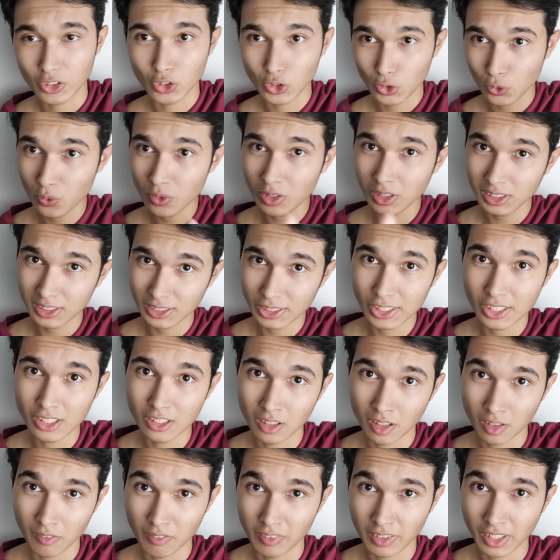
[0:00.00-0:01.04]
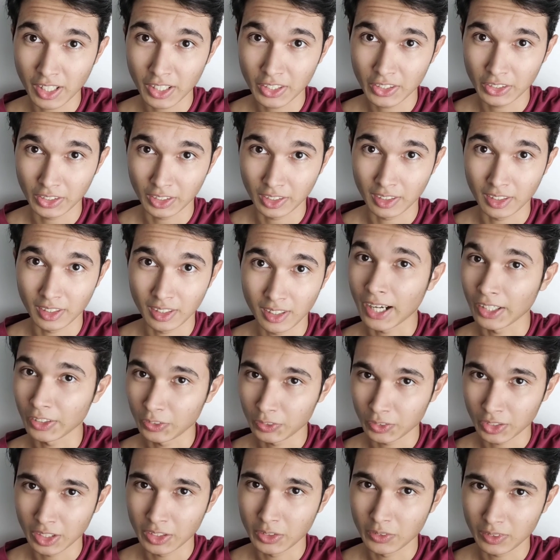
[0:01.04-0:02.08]
you will see the notification. I
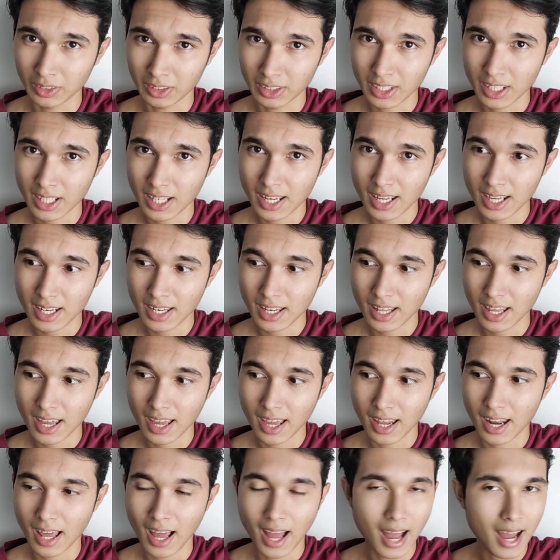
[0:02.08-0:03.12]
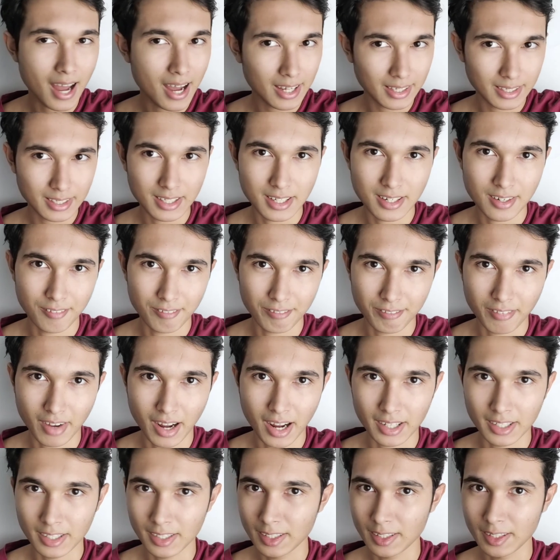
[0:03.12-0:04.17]
tried to click it and I didn't
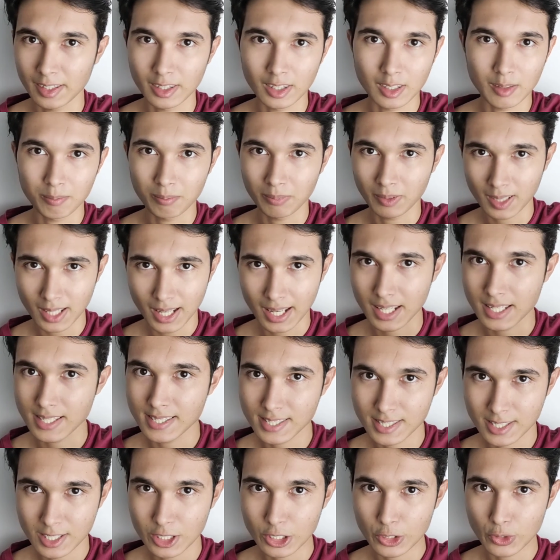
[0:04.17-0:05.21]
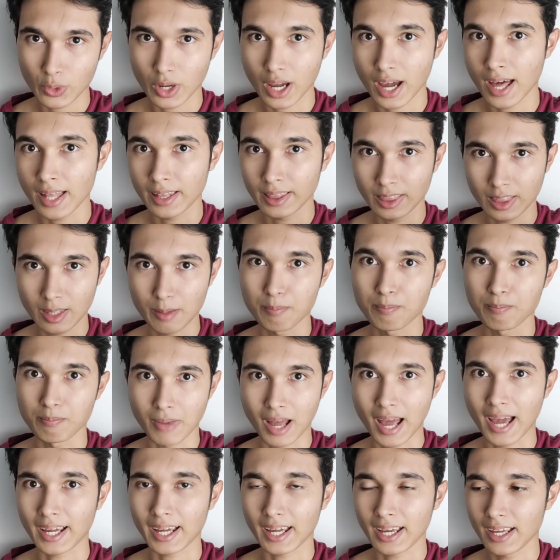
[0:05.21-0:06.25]
find the place to add them
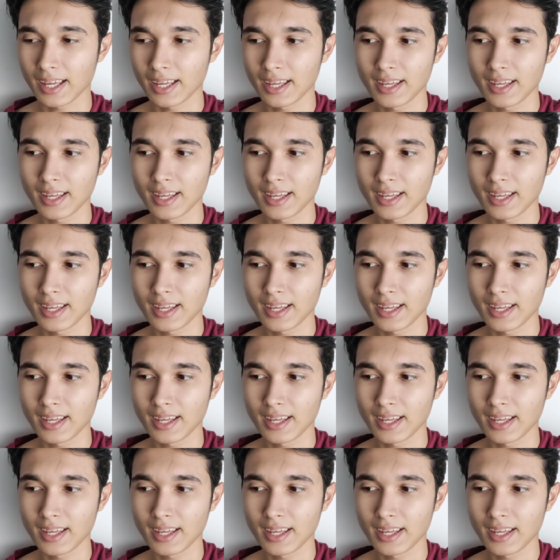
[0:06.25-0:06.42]
back.